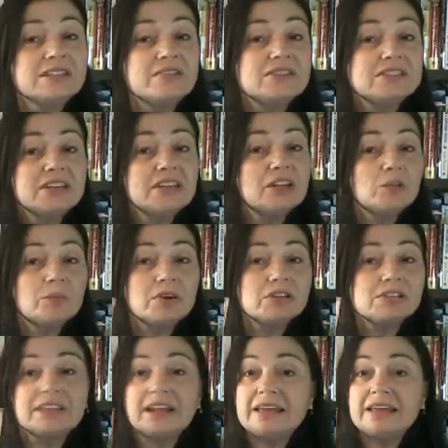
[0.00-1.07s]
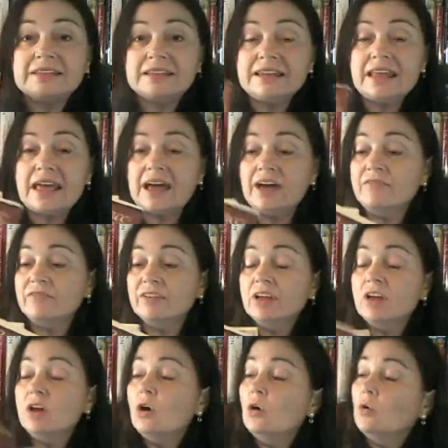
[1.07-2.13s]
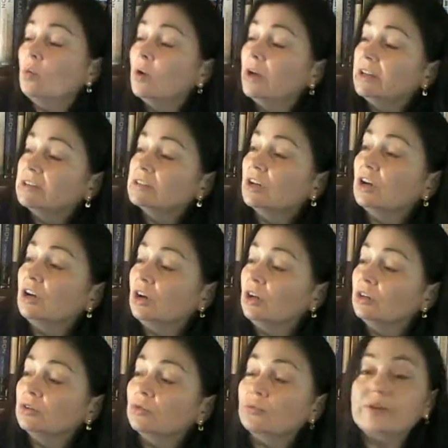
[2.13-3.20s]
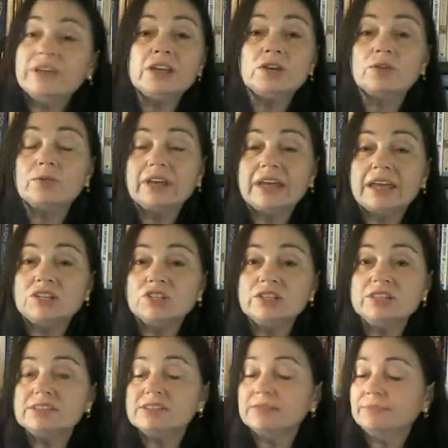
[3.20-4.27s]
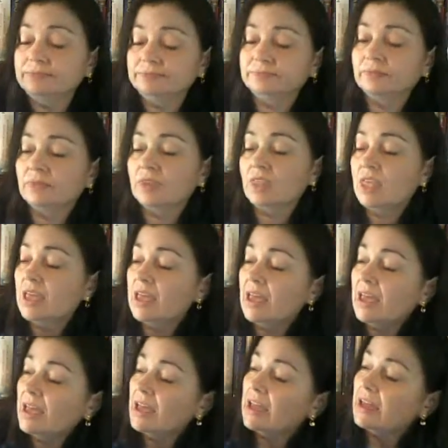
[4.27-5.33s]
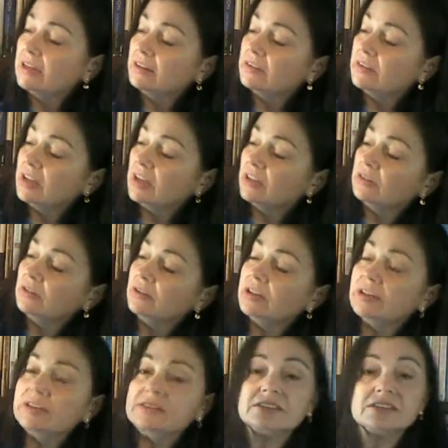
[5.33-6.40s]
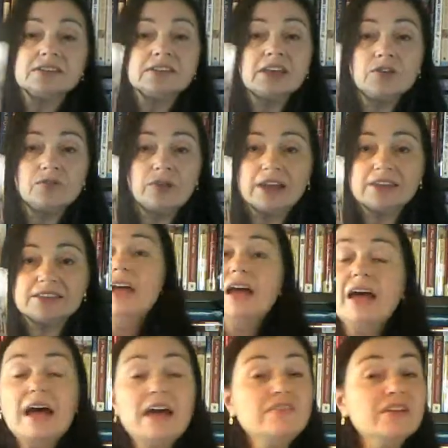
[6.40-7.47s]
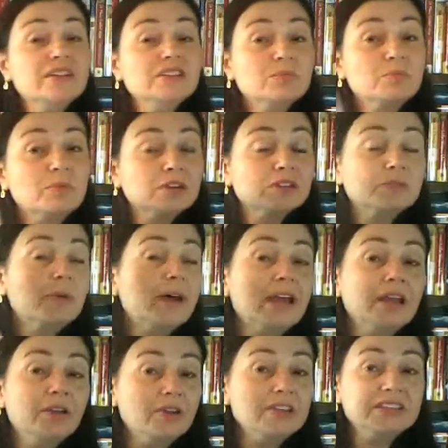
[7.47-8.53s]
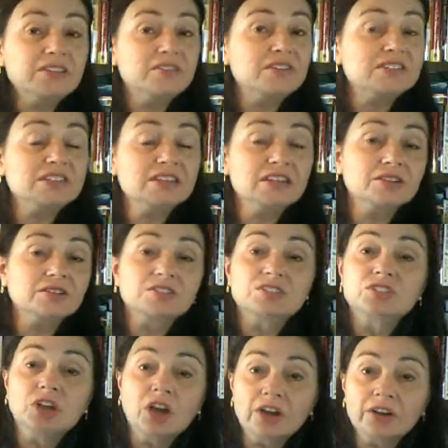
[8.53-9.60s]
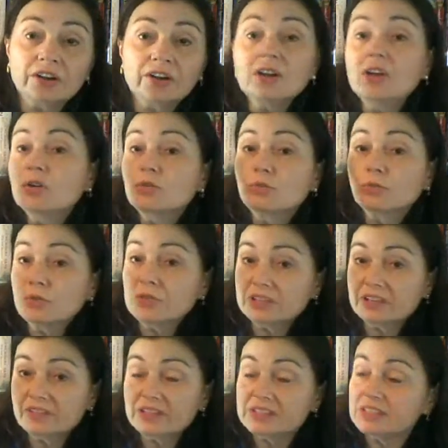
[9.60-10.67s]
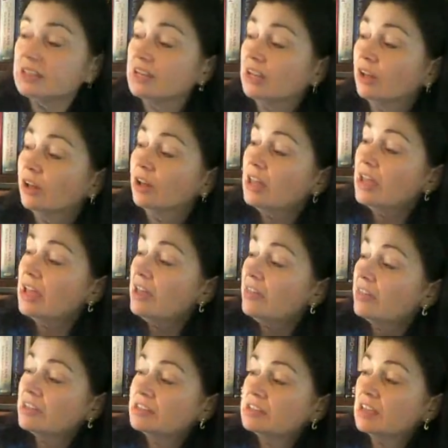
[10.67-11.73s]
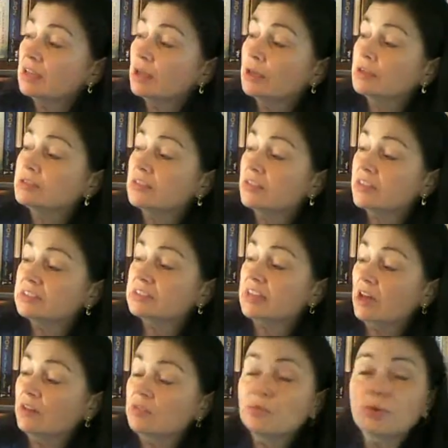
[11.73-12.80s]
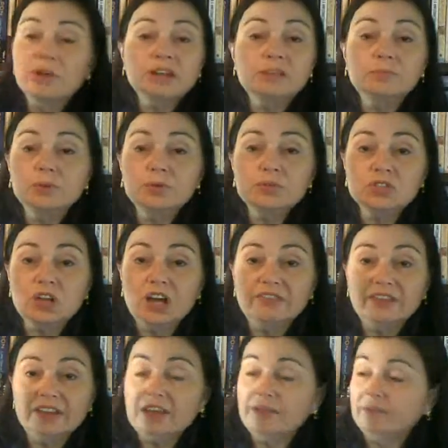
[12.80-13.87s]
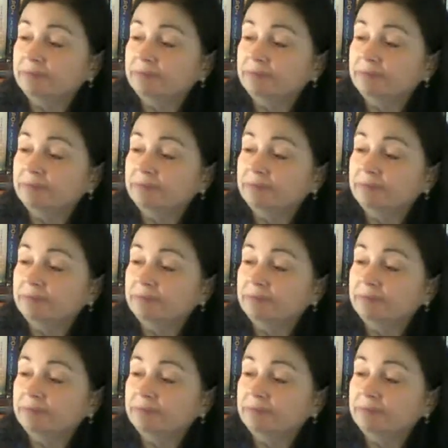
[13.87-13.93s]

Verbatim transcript: Livingston Hill books that I didn't have. One is called Recreations, and the other is Sunrise. I found some books by Grace Livingston Hill's daughter, Ruth Livingston Hill. This is The South Wind Blew Softly,